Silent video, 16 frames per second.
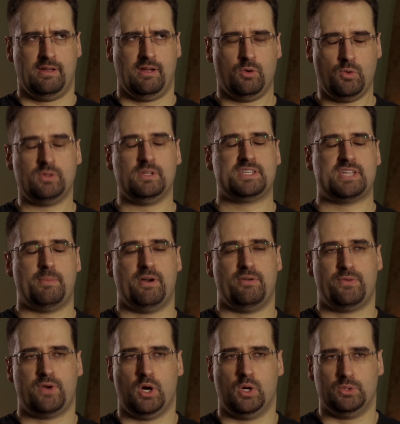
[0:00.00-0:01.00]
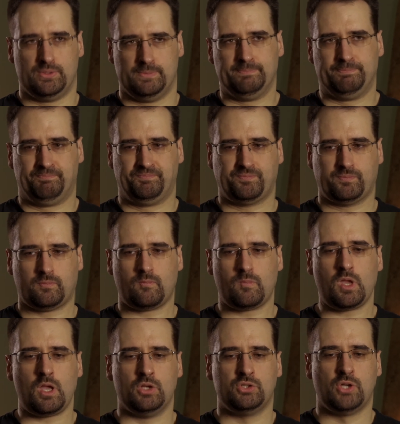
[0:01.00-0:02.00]
Google Summer of Code.
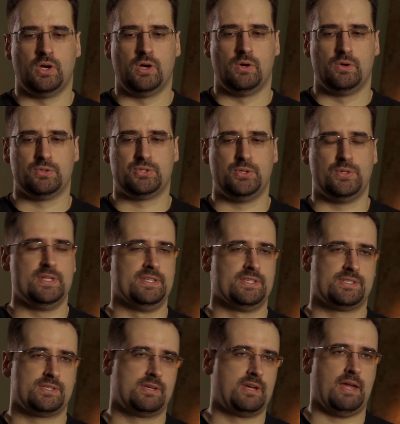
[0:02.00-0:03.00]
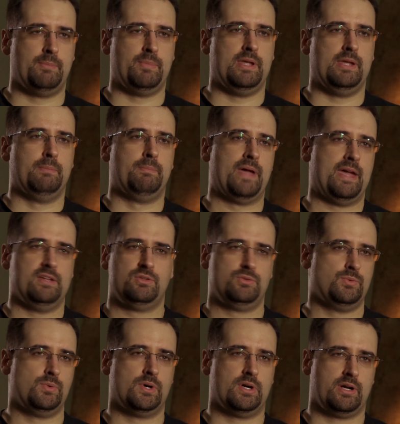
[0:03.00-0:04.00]
So students can be paid
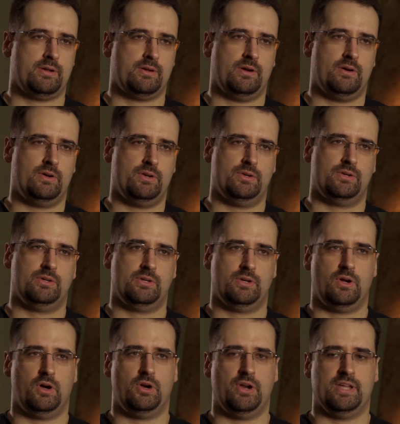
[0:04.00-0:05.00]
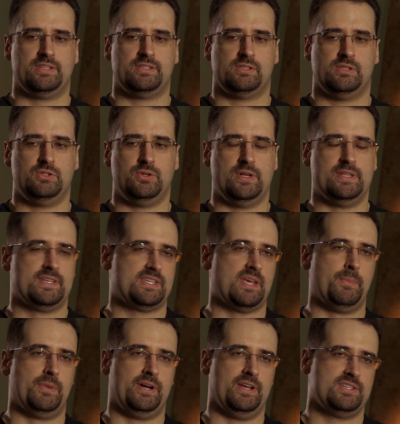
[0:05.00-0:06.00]
to work on it during the
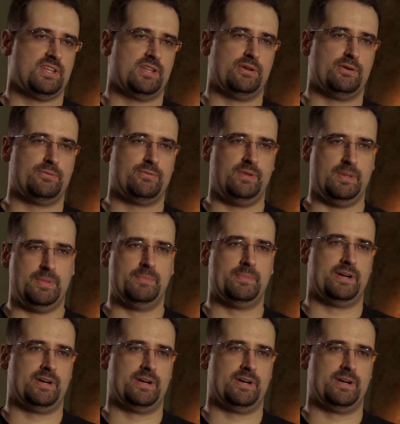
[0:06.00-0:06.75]
summer instead of flipping